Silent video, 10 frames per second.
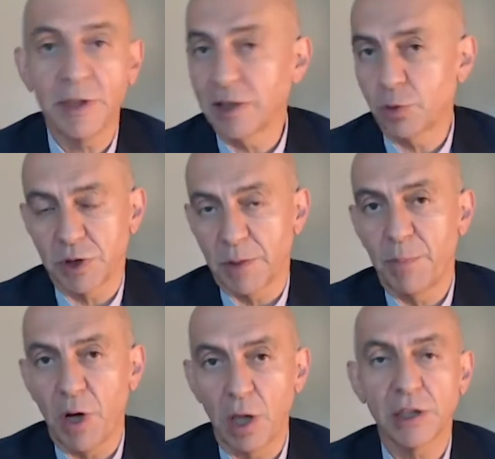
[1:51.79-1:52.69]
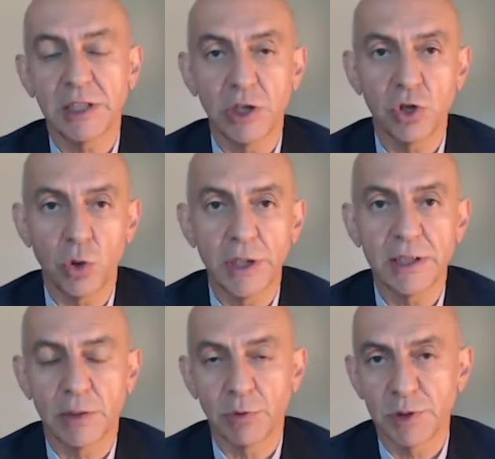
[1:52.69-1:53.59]
This was a policy
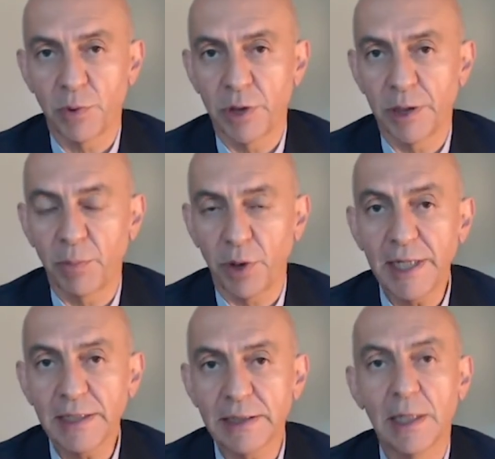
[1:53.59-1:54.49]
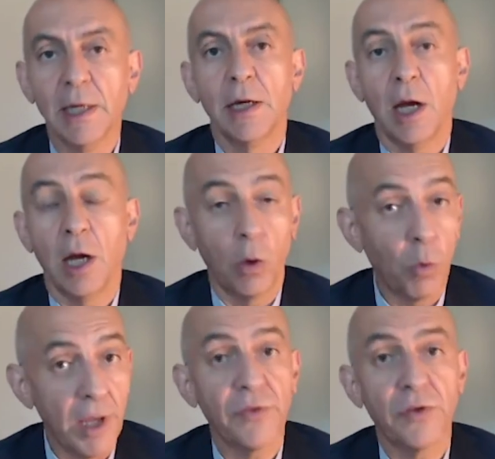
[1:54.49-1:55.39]
choice that was put in place
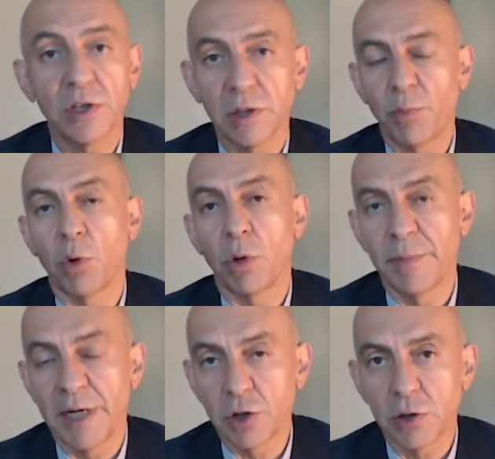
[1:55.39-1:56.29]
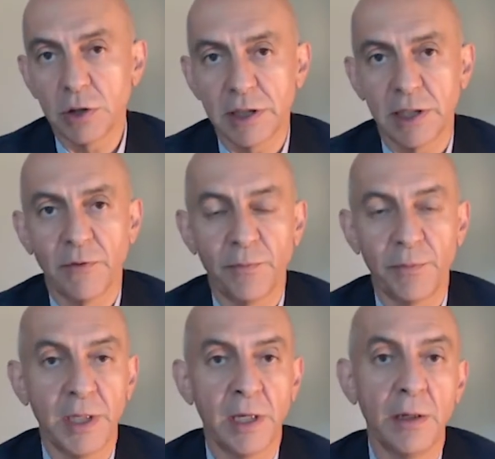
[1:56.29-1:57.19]
with the support measures that have
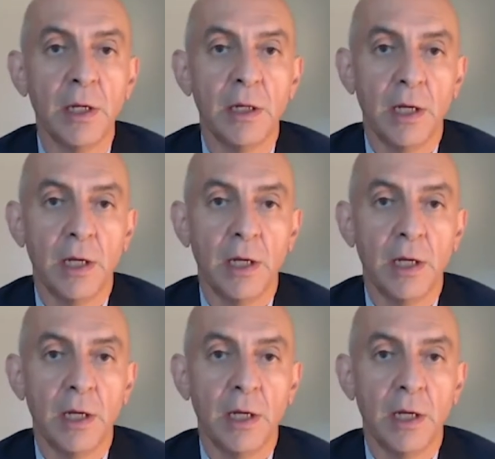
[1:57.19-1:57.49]
been